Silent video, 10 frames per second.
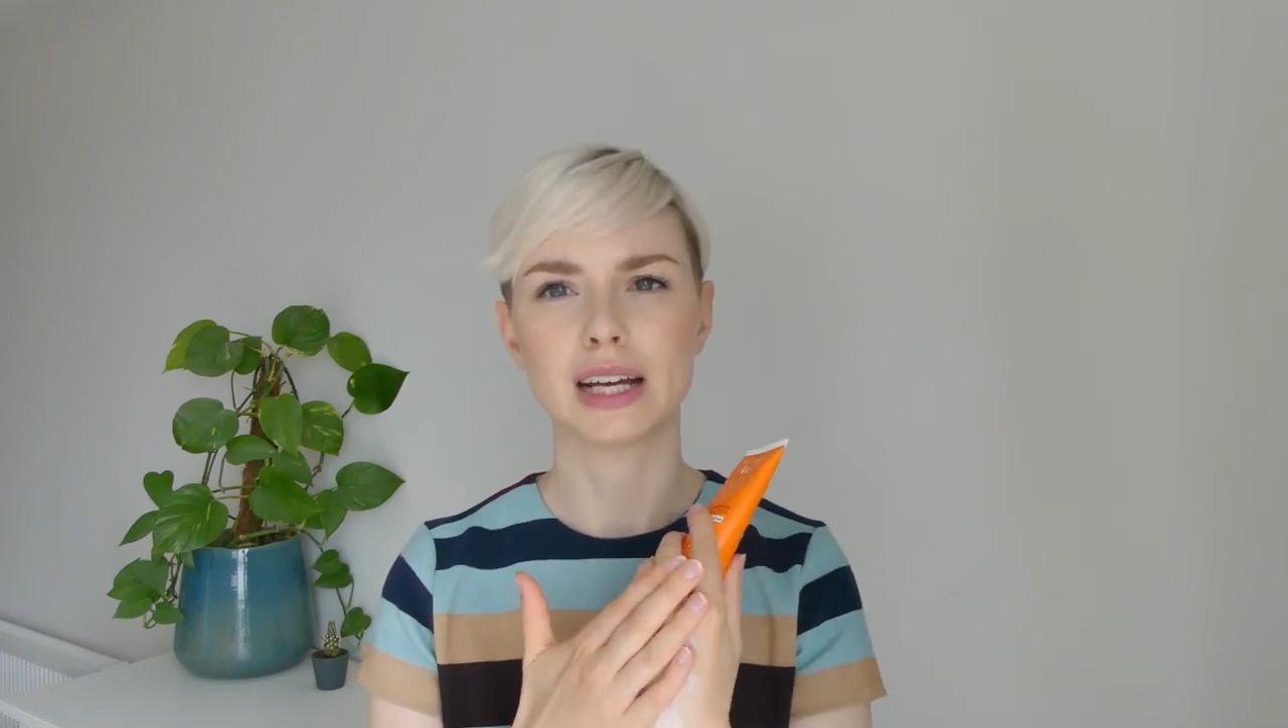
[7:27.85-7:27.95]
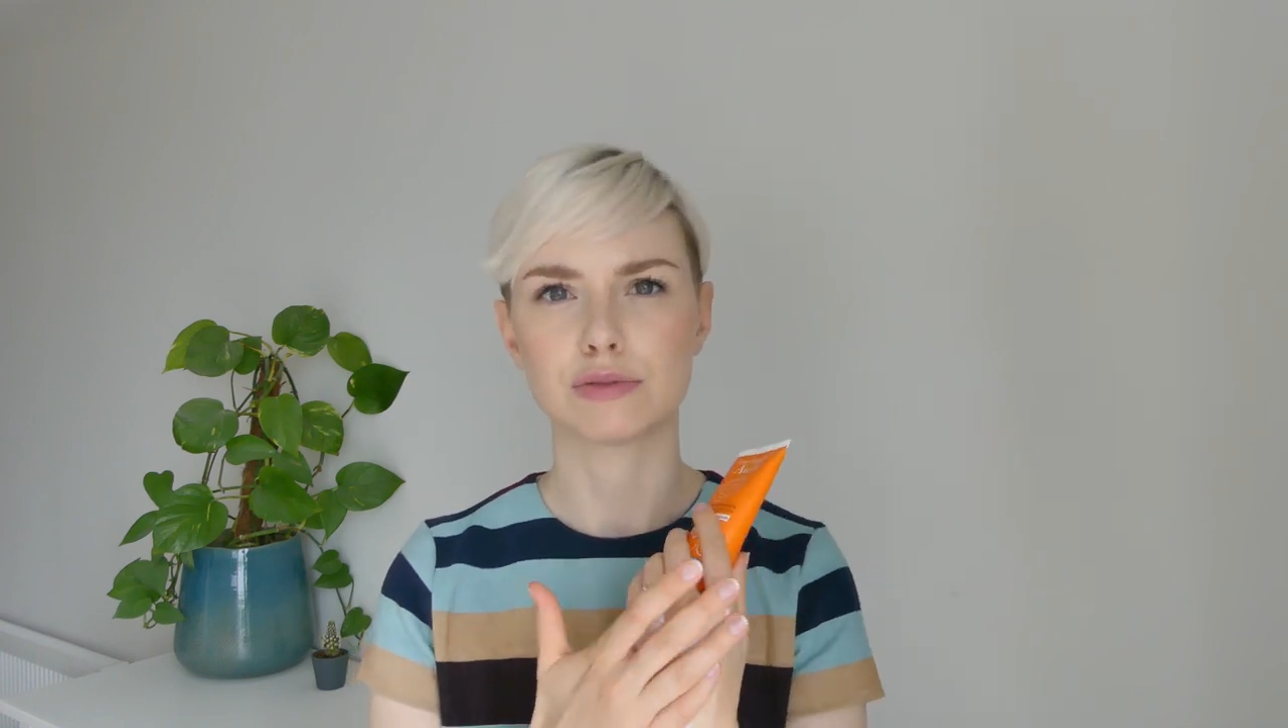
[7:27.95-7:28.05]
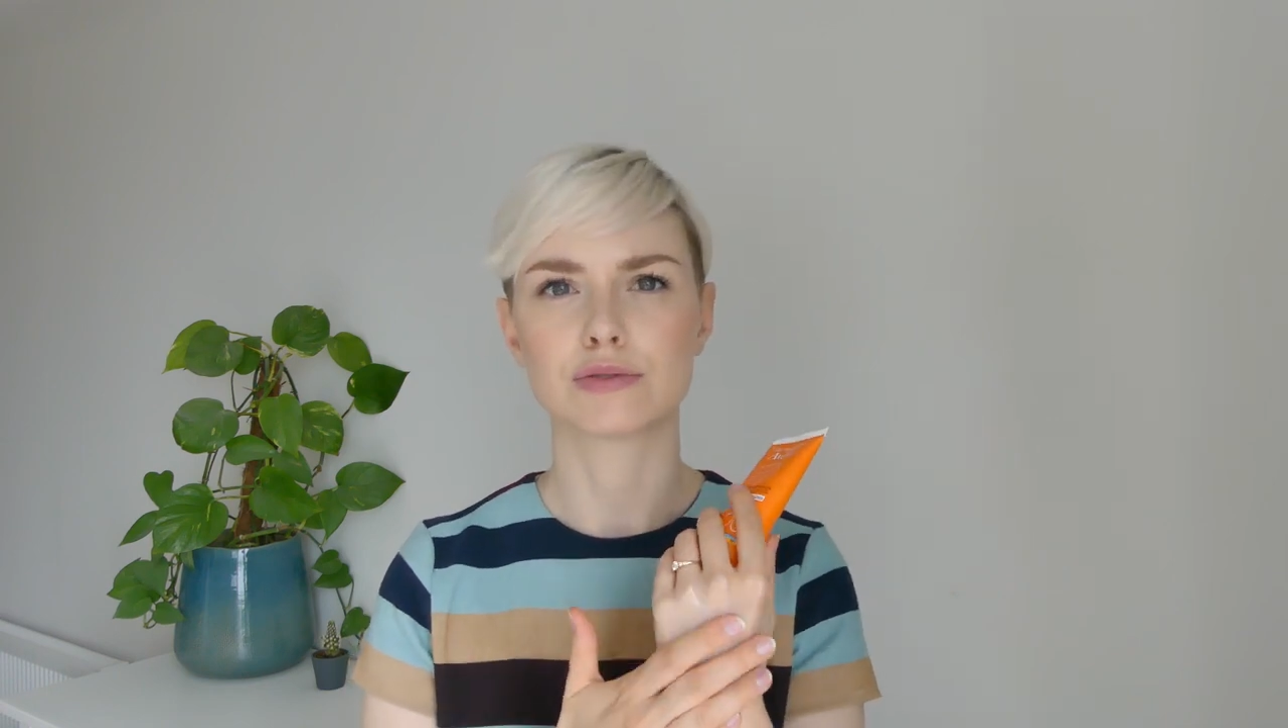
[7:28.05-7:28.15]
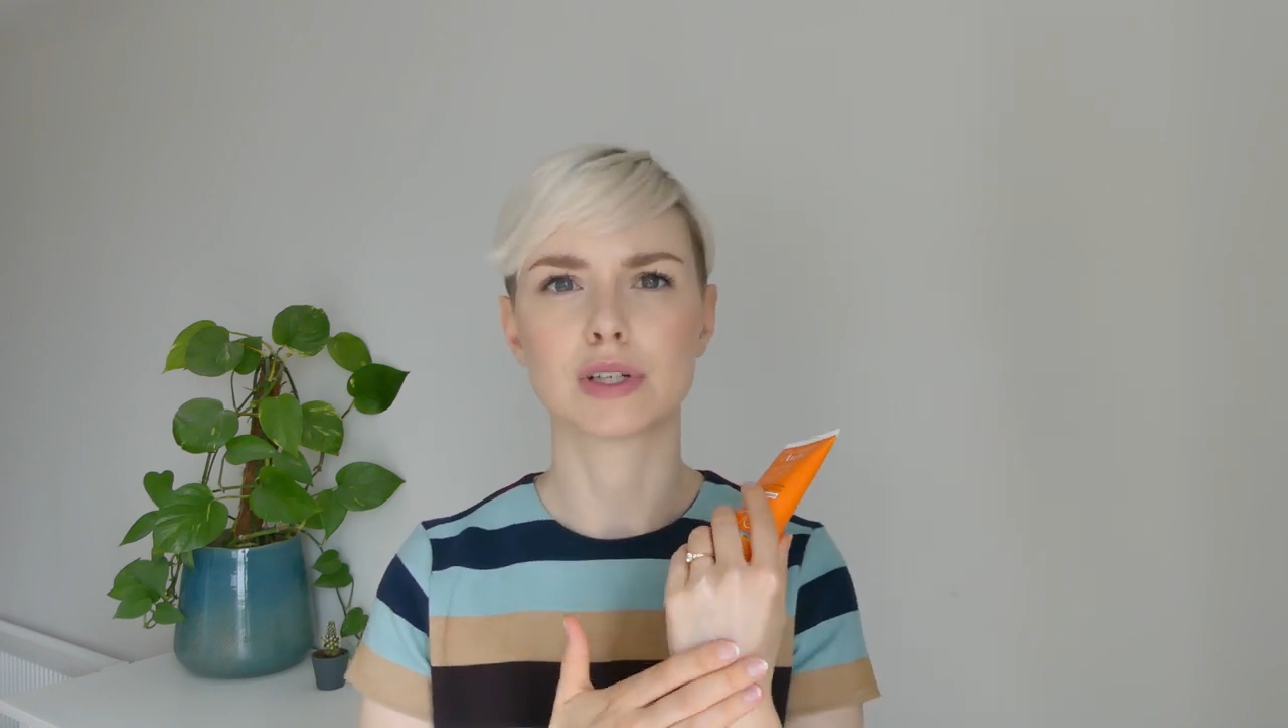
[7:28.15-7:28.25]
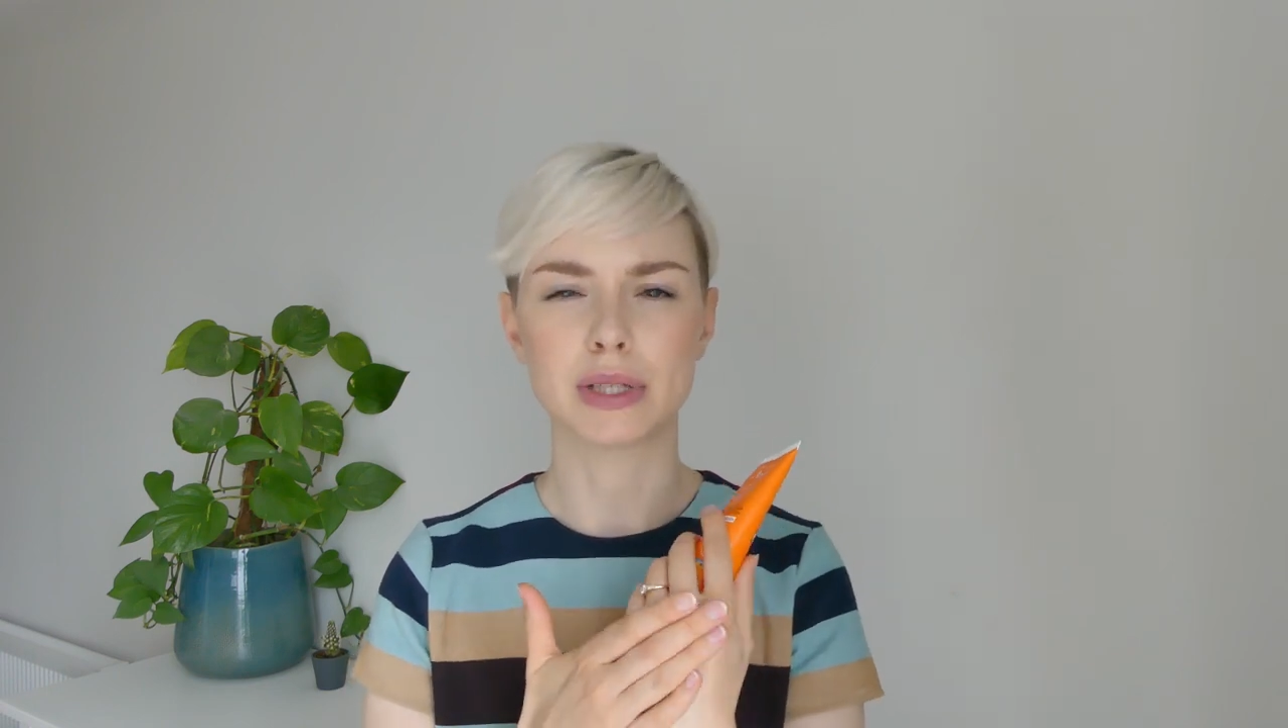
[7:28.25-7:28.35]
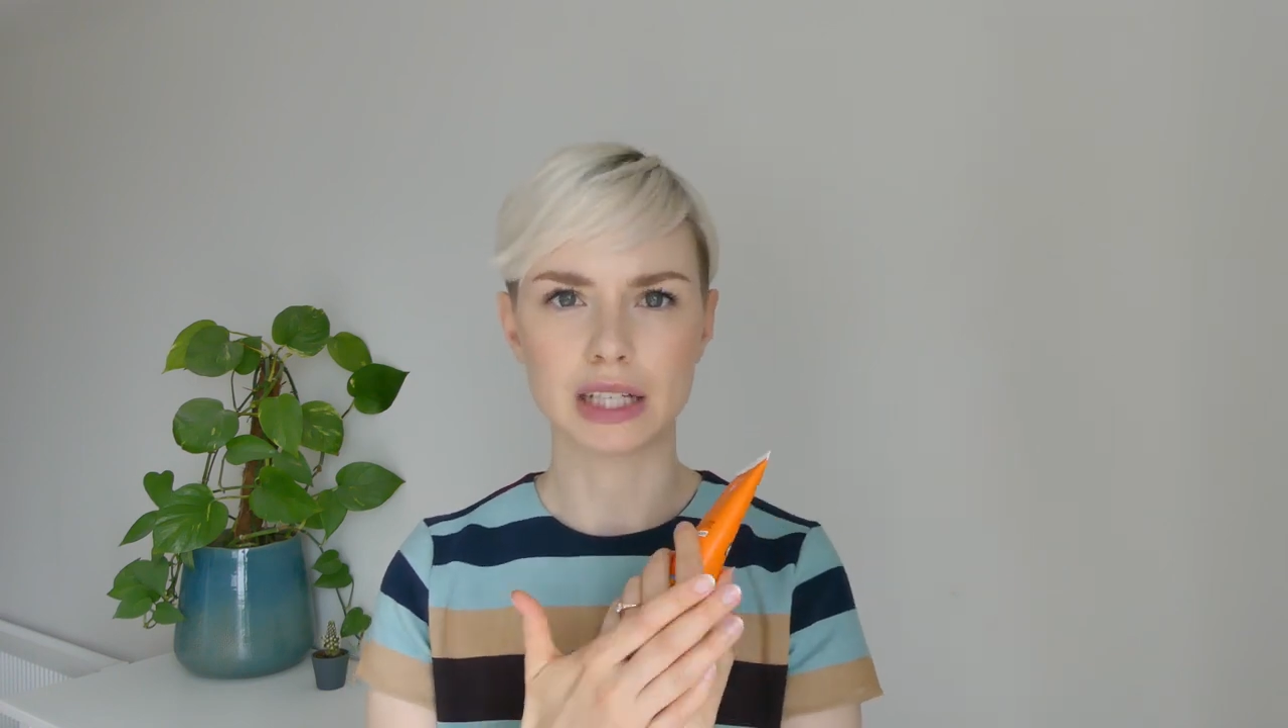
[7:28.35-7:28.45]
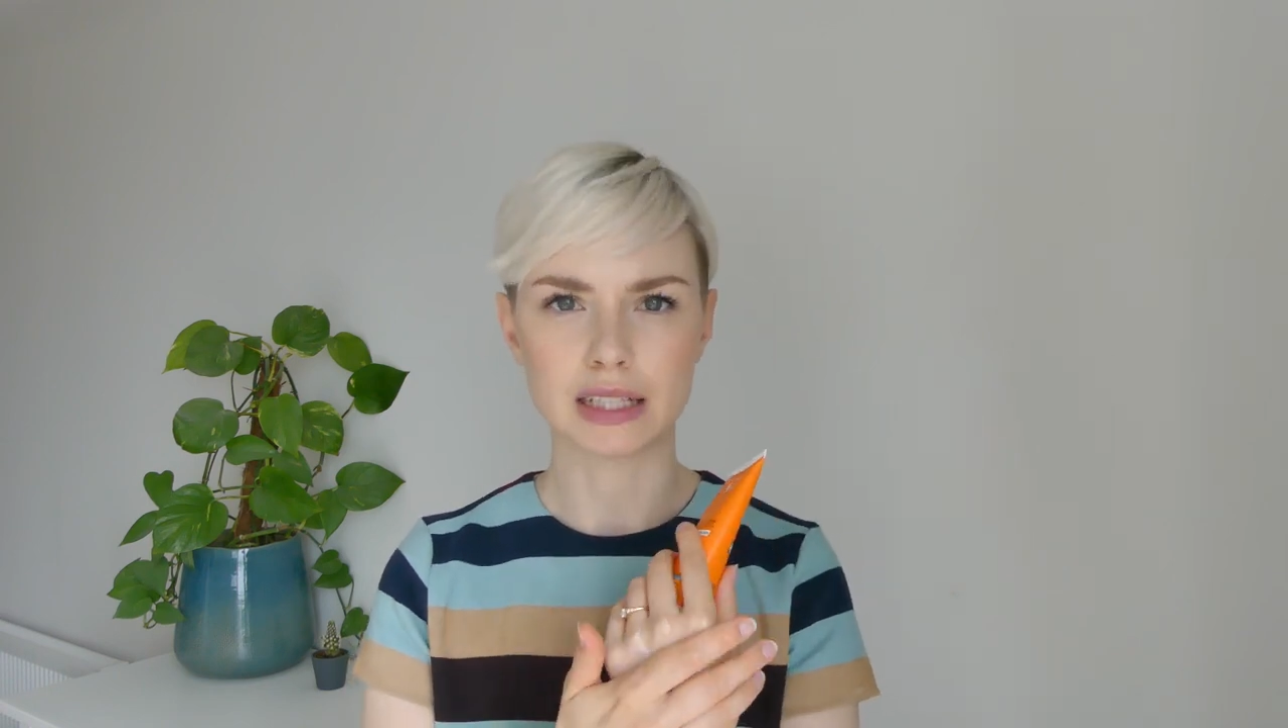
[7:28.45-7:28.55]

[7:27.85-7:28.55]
have to rub it